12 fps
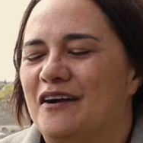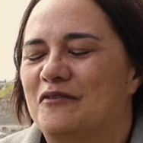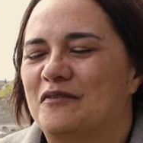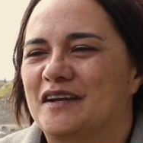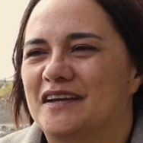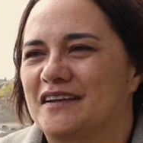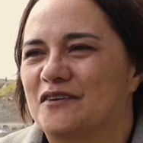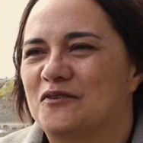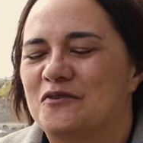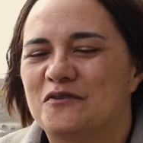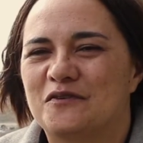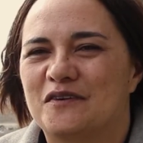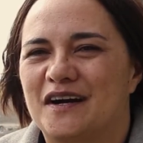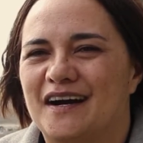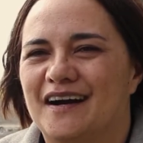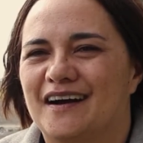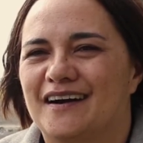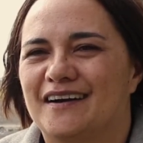We're getting
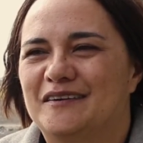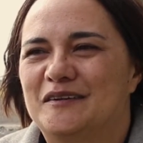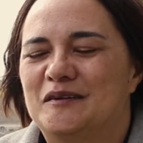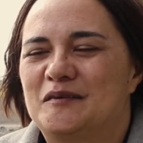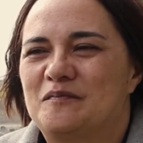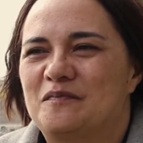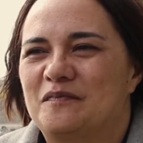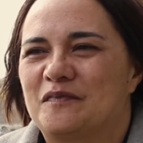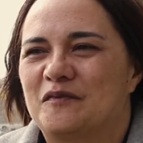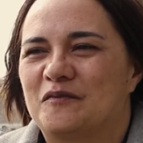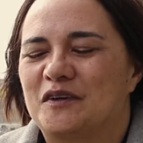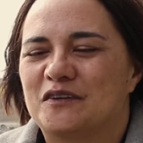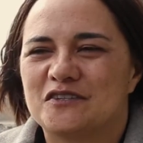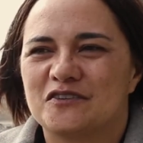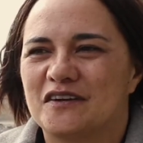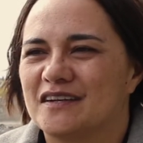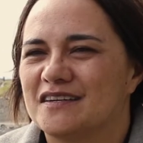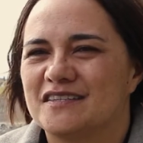hoha. We're not
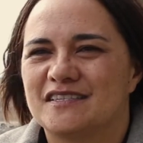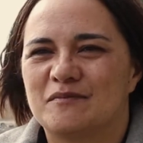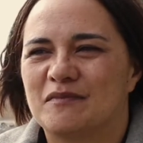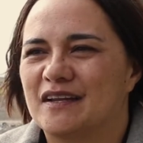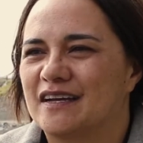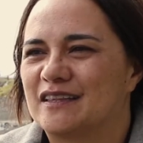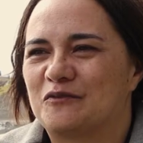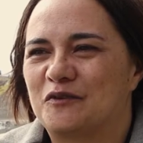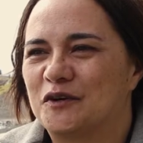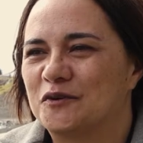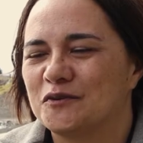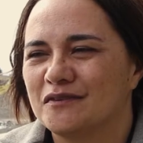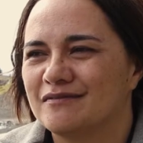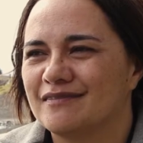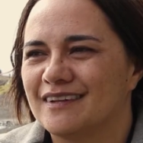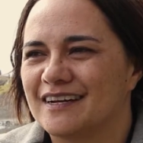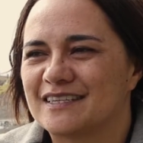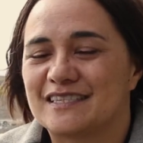trying to assimilate the world
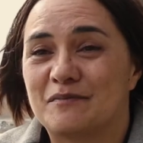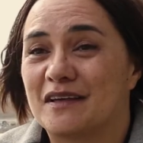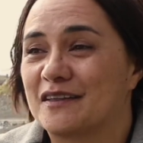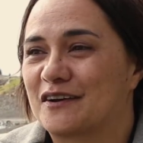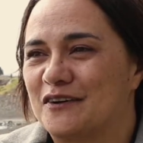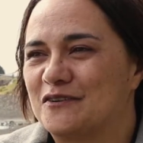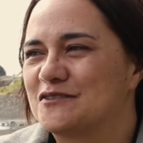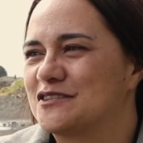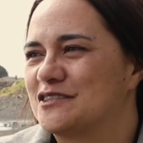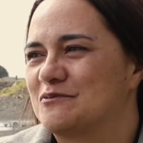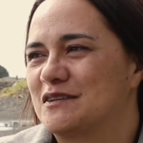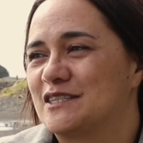like some other cultures.